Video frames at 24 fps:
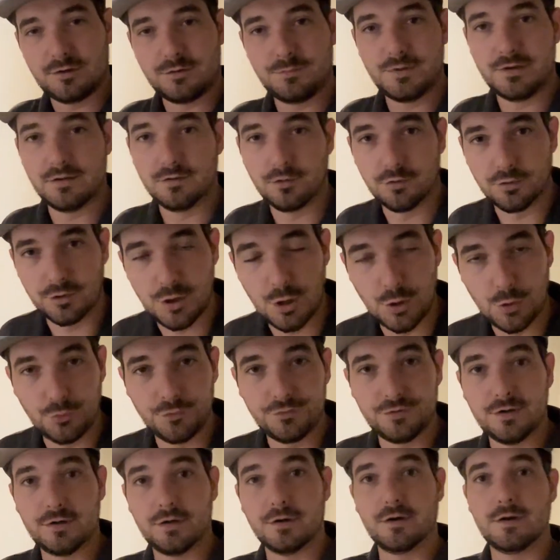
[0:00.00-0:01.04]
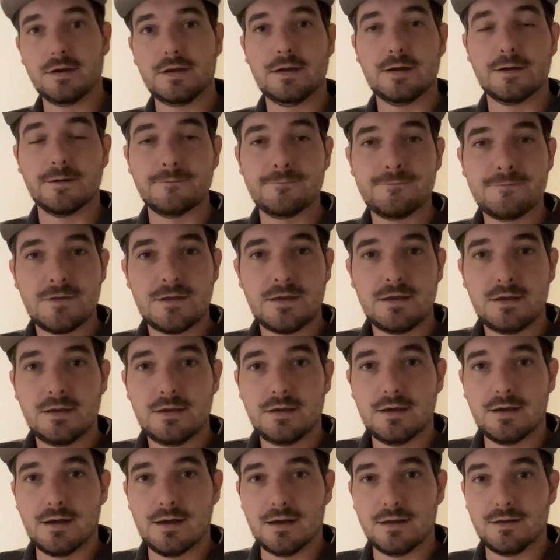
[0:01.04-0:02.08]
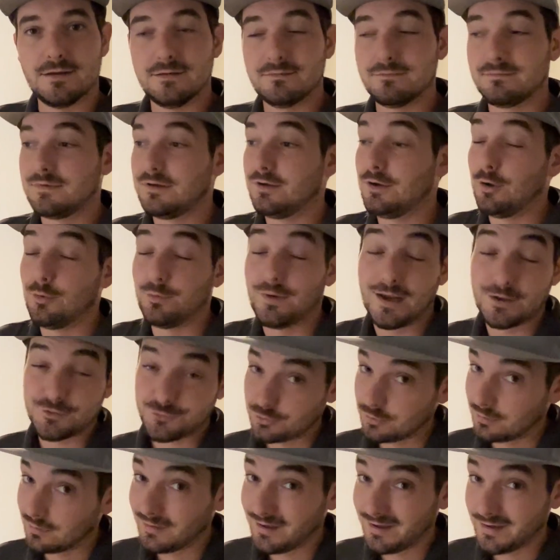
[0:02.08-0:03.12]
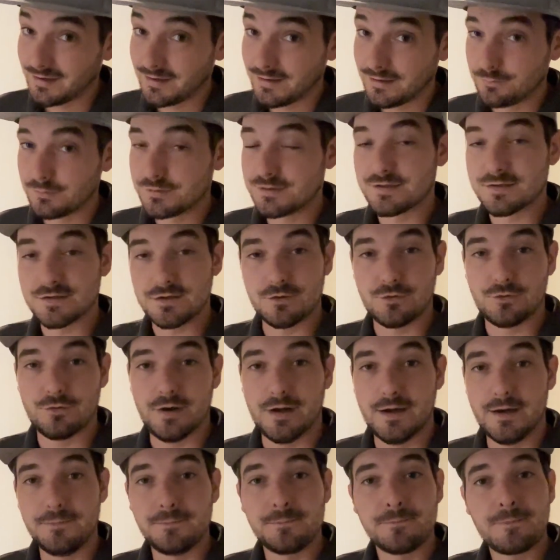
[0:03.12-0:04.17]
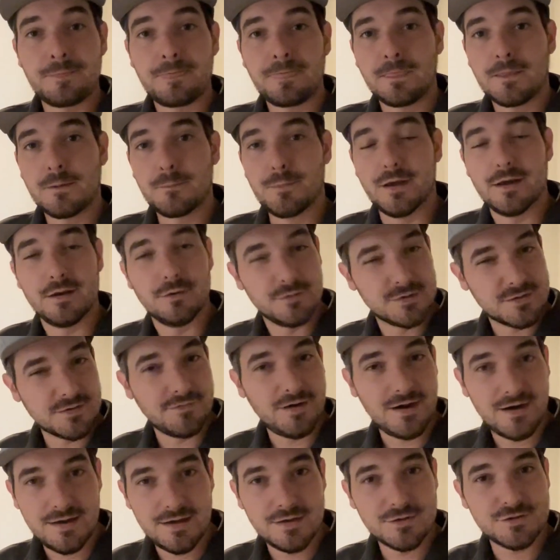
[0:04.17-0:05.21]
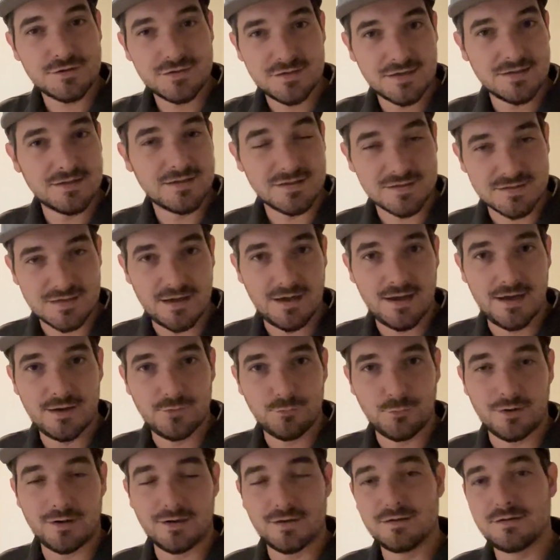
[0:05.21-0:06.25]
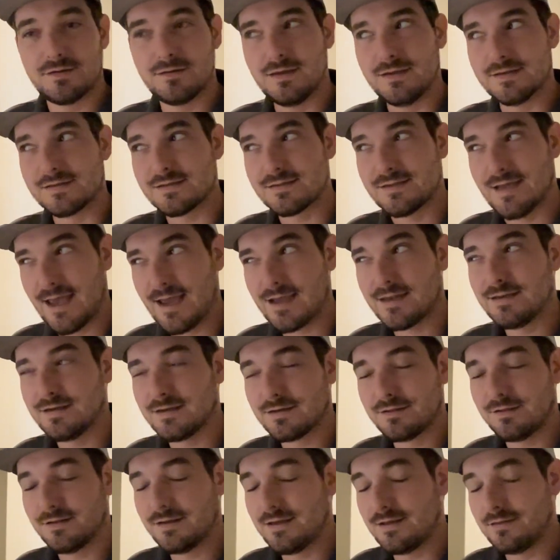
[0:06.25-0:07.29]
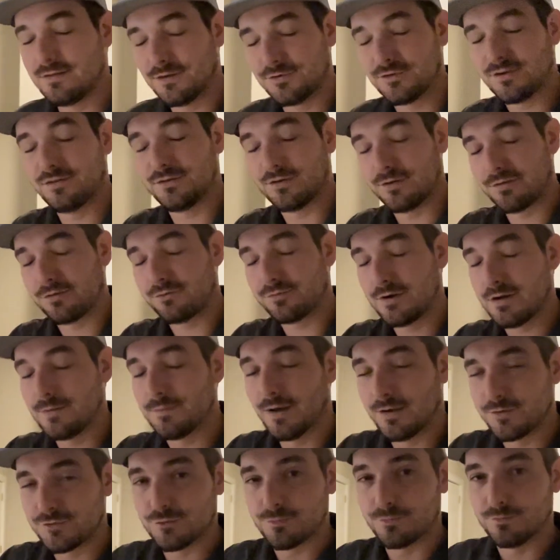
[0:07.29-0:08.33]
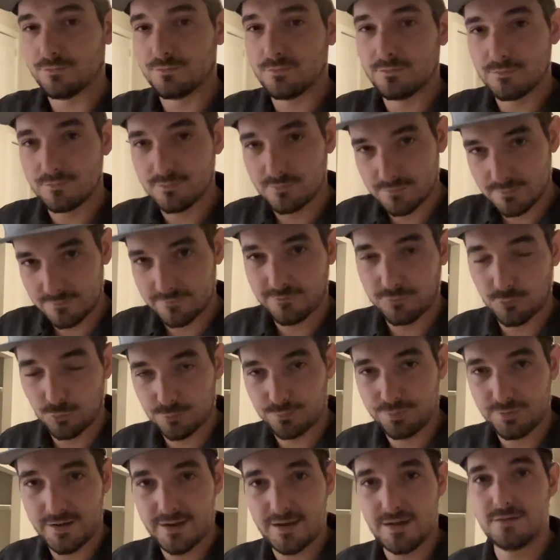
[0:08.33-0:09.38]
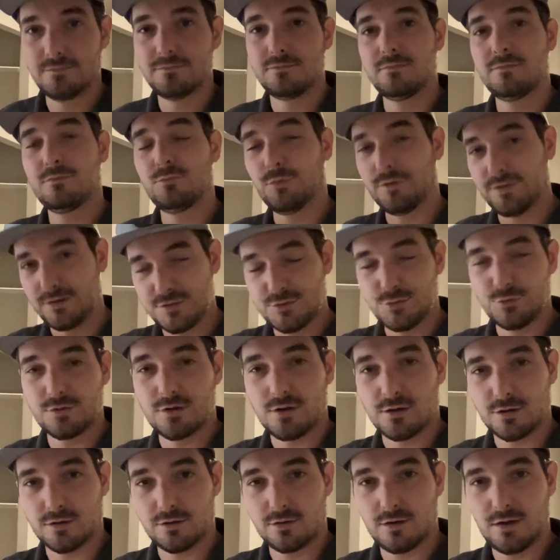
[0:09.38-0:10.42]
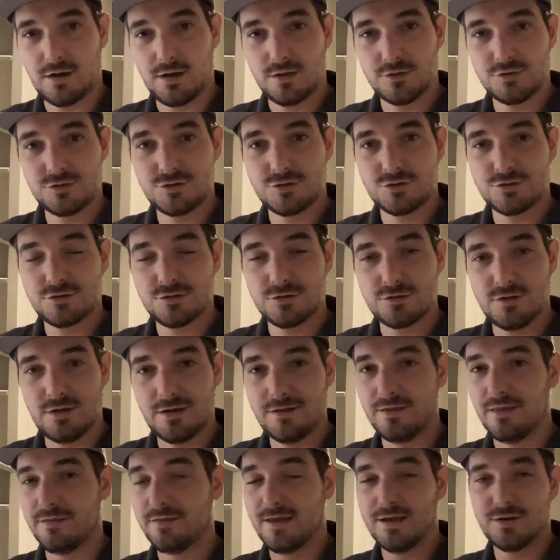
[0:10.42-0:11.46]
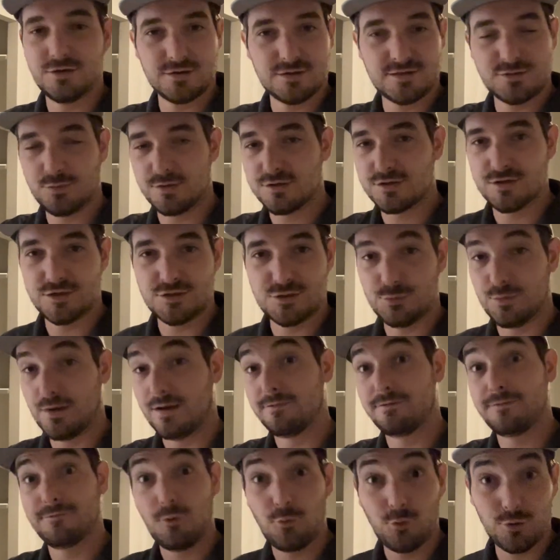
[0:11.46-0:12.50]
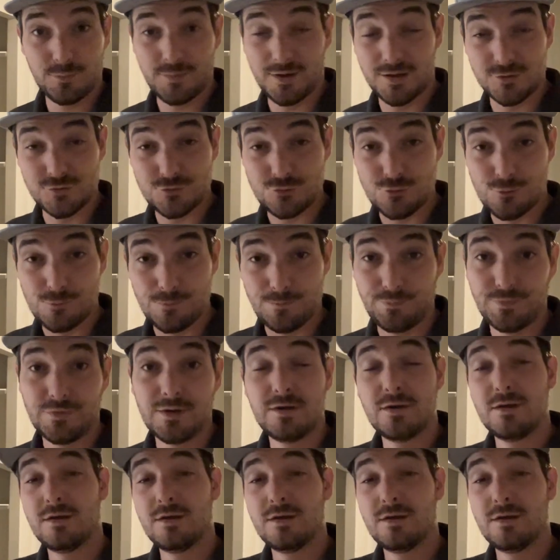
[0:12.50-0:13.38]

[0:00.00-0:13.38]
could be a little cozier in here. No natural light, which isn't great. But it was a very interesting design where it's technically, this is a 3-bedroom floor plan with a 2-car garage, and then they just switched it to a 4-bedroom